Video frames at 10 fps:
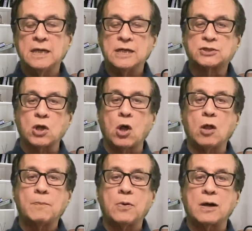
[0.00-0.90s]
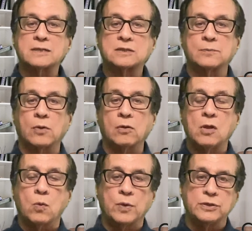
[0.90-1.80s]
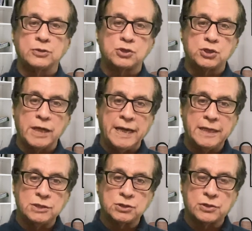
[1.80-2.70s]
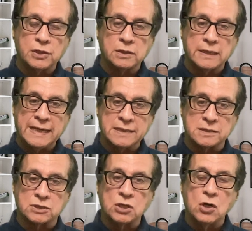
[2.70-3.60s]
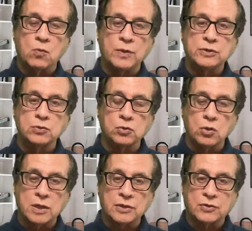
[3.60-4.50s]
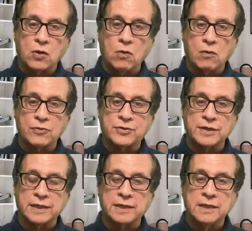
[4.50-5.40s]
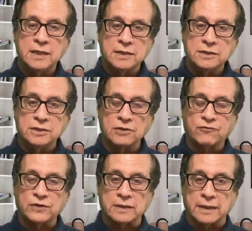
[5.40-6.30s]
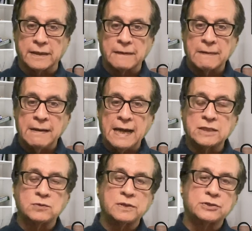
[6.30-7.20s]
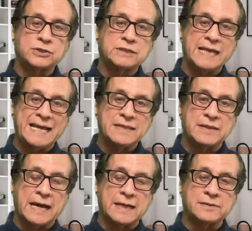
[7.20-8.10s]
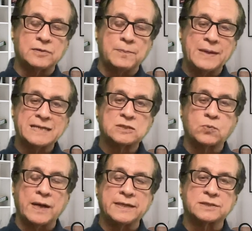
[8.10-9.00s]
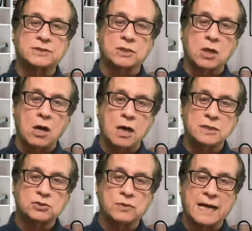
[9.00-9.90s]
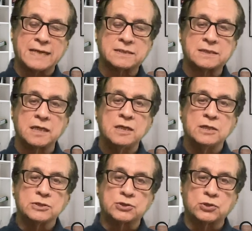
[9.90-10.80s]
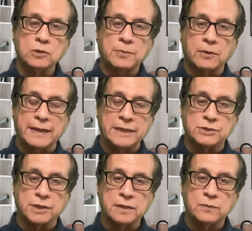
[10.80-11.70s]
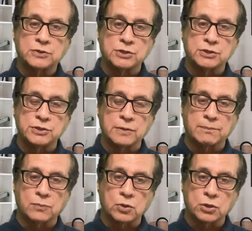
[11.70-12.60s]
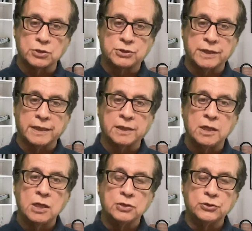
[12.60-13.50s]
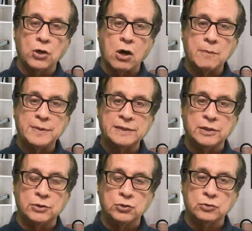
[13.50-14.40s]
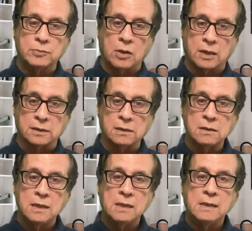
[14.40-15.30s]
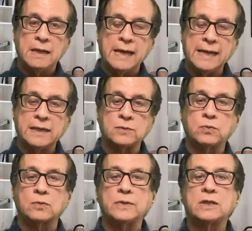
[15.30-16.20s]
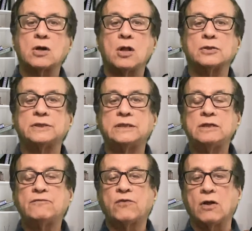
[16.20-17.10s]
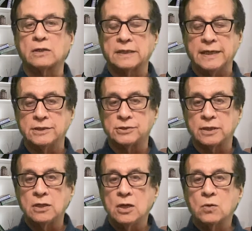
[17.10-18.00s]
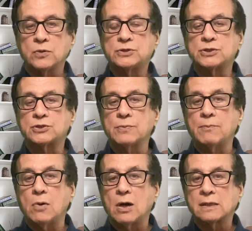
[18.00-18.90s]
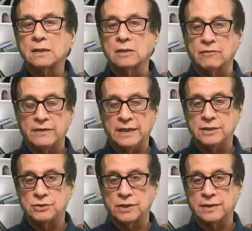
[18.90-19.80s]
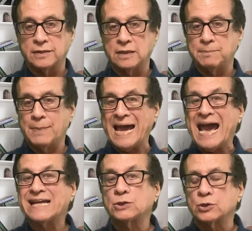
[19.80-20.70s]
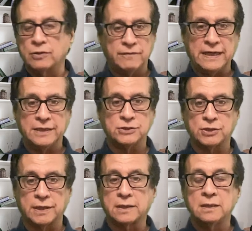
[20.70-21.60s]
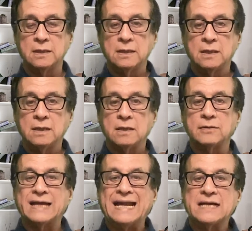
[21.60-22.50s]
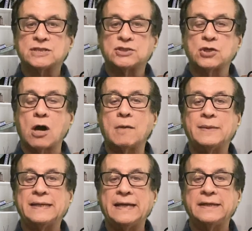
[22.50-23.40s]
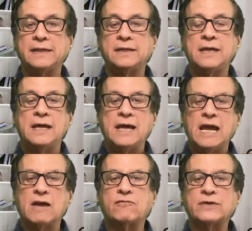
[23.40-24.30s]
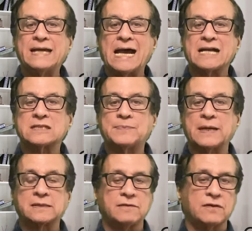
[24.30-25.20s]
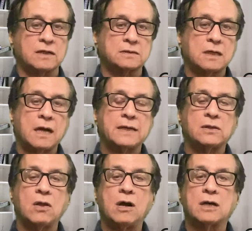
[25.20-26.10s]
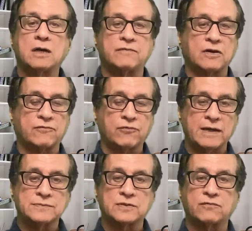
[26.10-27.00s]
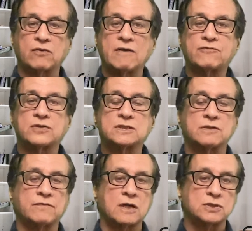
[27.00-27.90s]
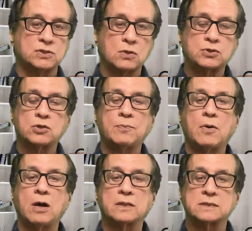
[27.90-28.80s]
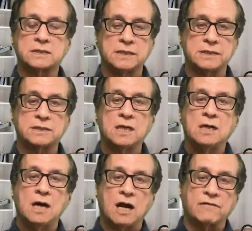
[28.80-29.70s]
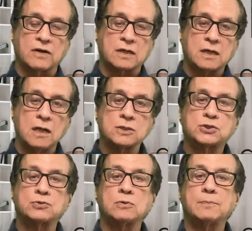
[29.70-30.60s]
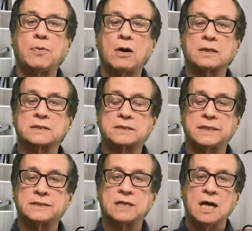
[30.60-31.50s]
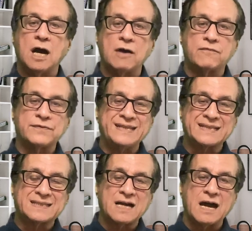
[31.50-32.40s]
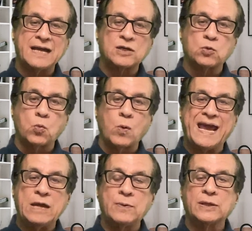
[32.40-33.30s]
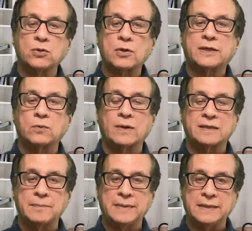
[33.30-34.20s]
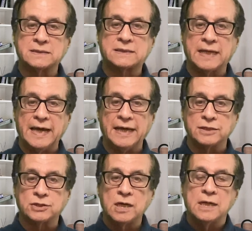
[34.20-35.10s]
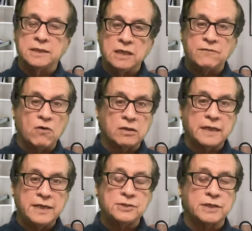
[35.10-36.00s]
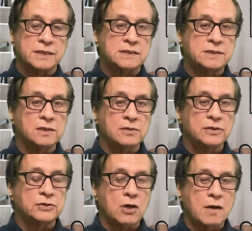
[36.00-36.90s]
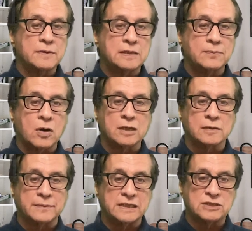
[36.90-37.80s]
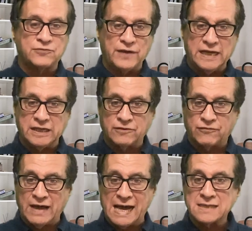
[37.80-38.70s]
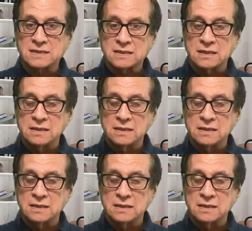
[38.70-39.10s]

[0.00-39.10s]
It's all possible when you change the lens, when you look at the whole thing differently. And to understand that, the best way is to contrast superaging, which is the emerging dominant new model, and what we call default aging, which is the model of aging, the pattern of aging that has dominated every aspect of our dialogue, of our frames of reference, of our social policies, of our cultural policies, of the entire way we look at what it means to age. Default aging is still the dominant model, but it's fading fast.